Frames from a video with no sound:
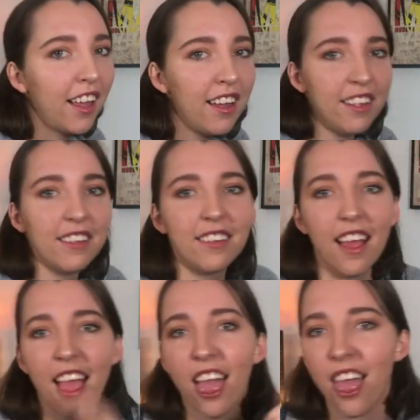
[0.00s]

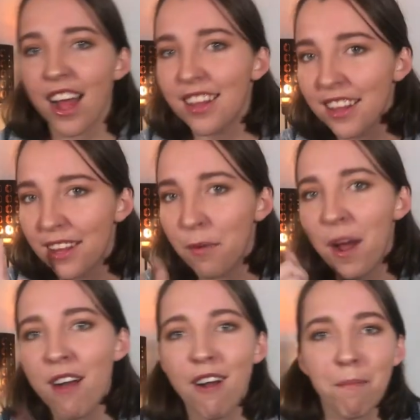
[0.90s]
because that's
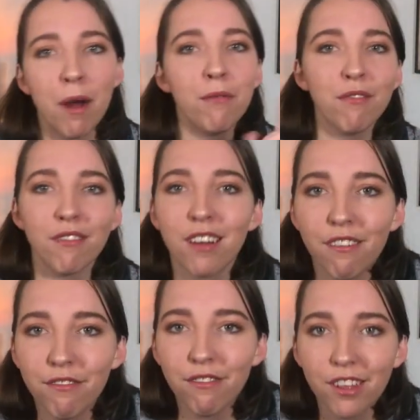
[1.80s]
where I post
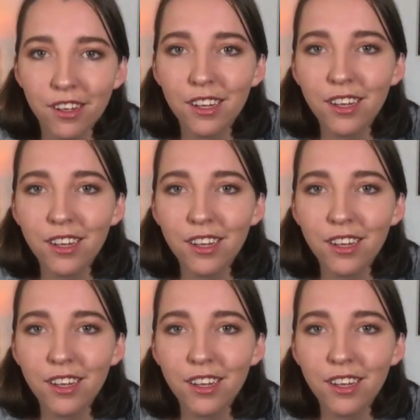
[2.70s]
them.